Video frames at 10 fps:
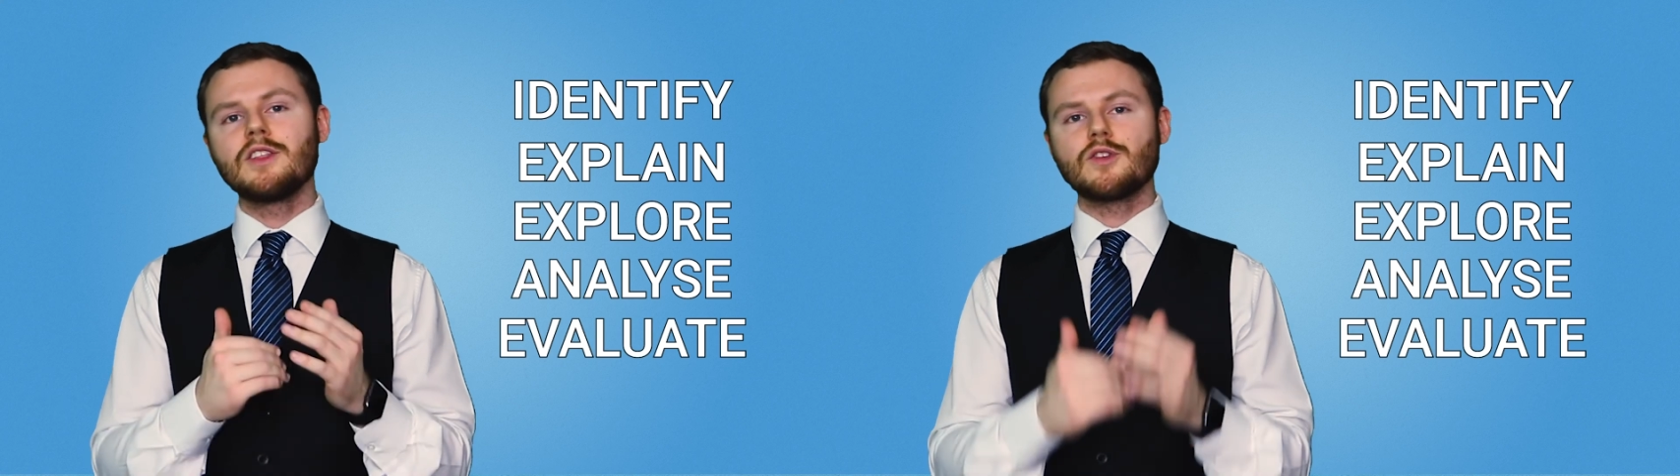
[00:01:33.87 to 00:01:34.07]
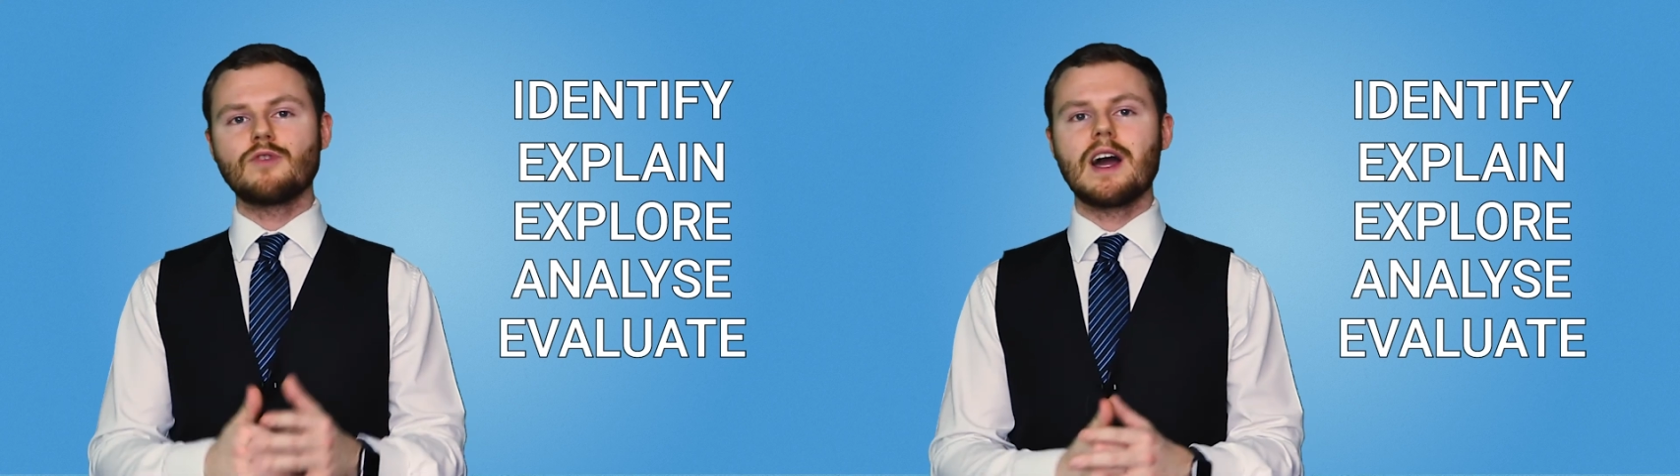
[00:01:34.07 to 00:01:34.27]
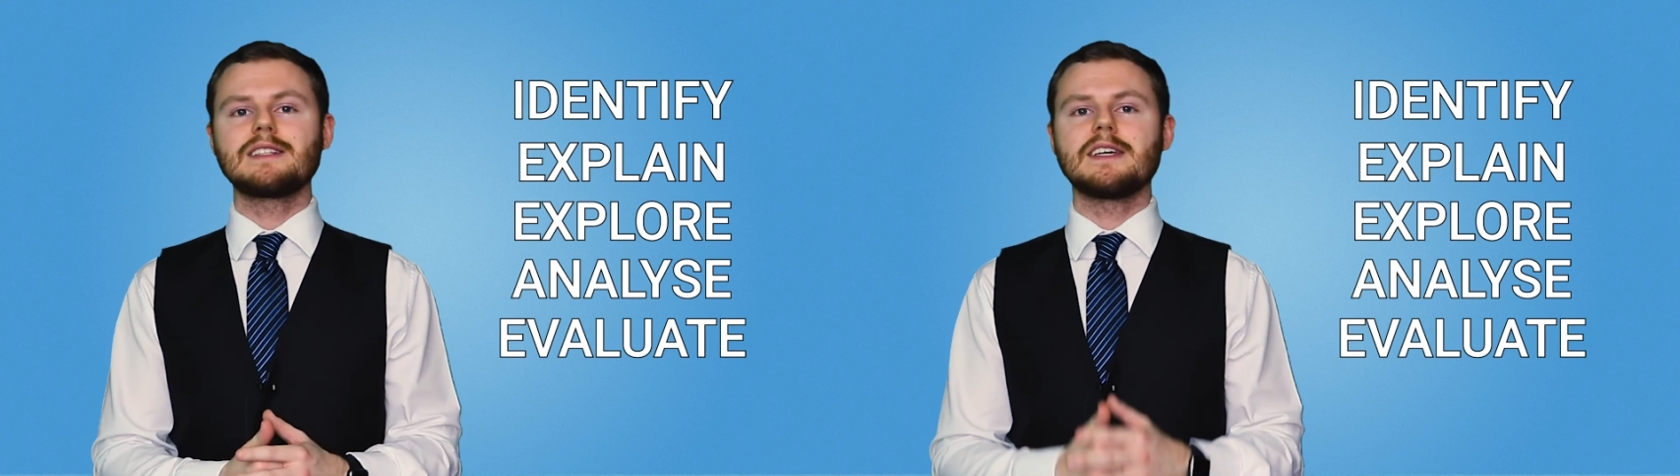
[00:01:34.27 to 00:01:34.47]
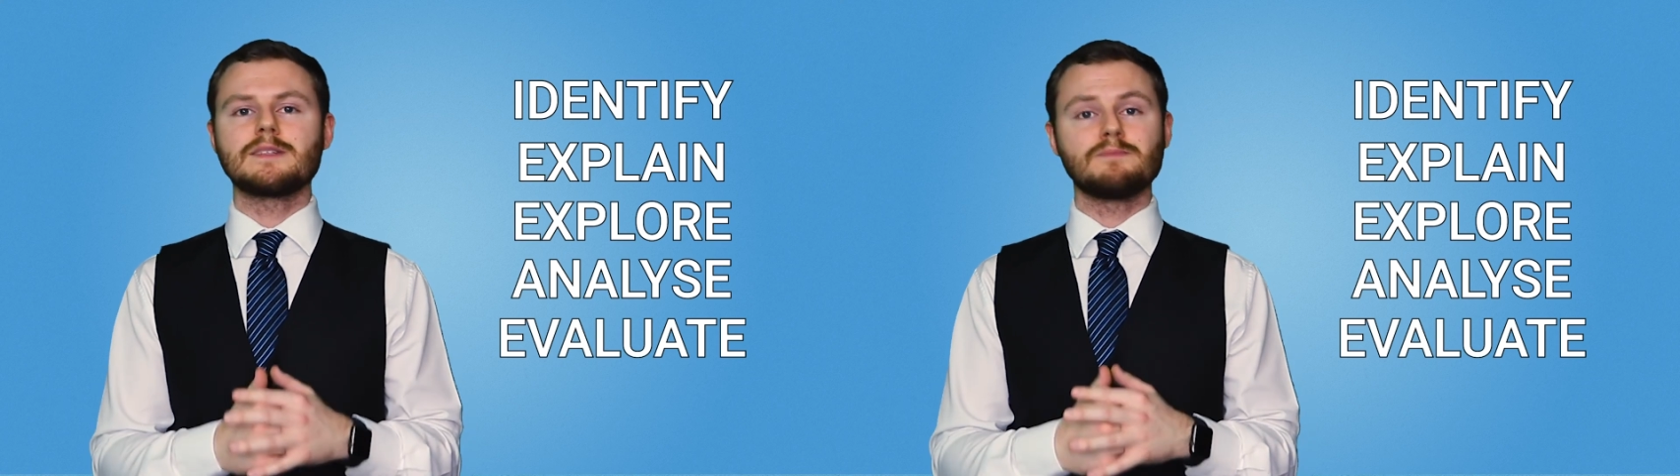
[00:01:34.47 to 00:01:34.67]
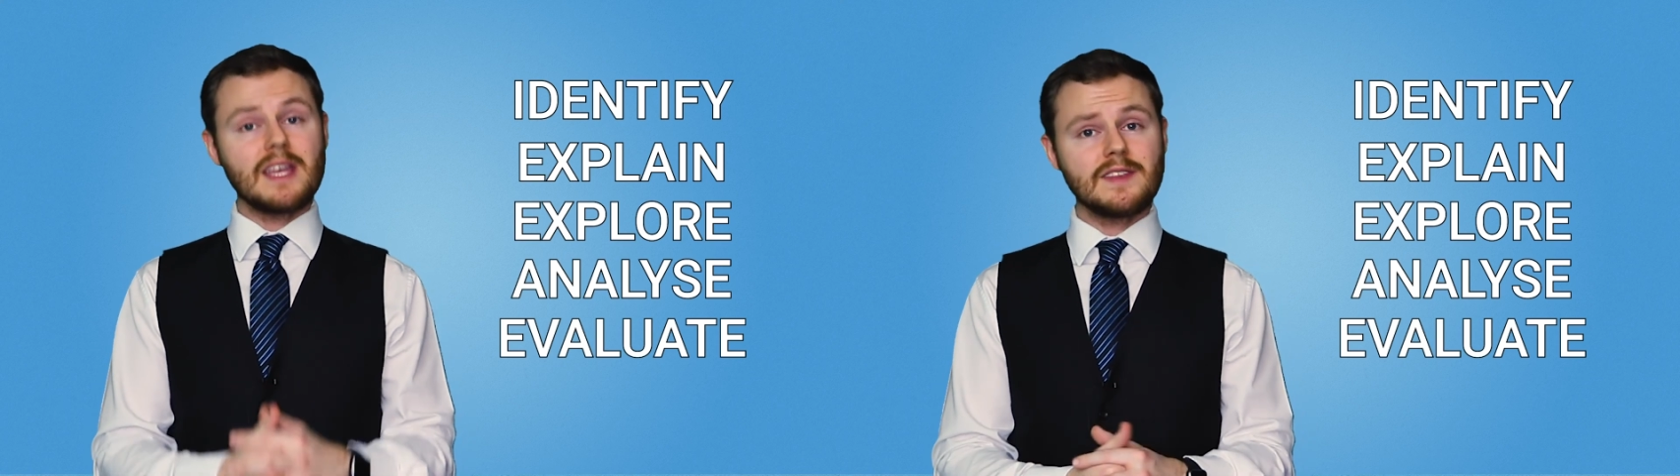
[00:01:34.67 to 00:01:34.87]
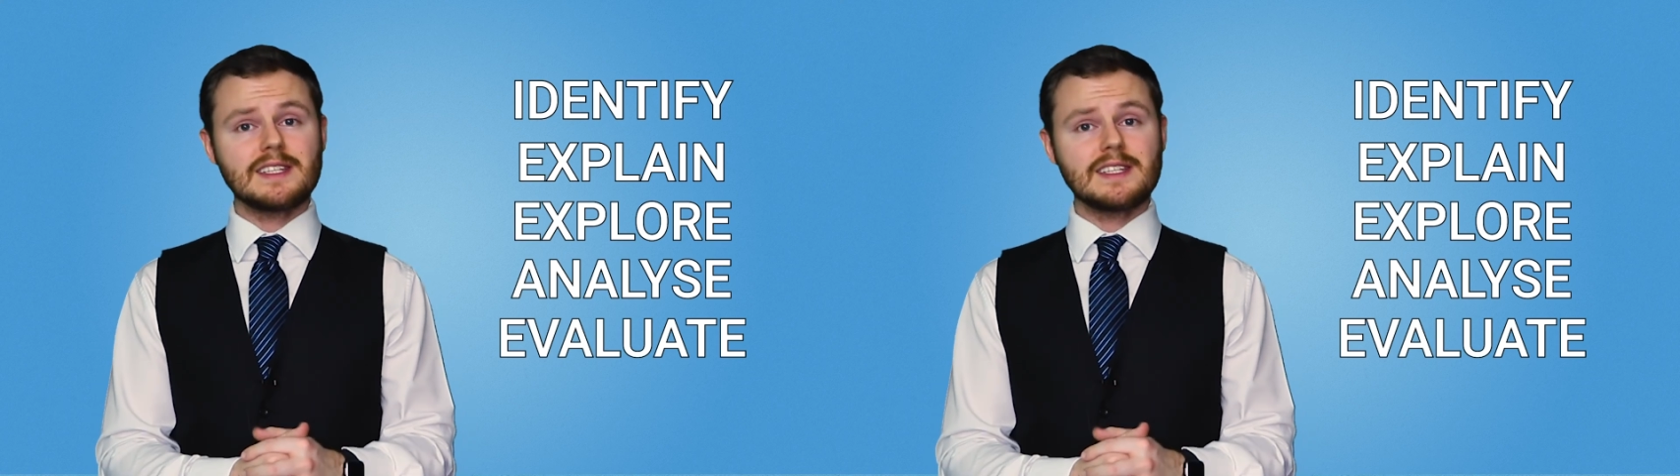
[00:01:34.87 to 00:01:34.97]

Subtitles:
the writer has made the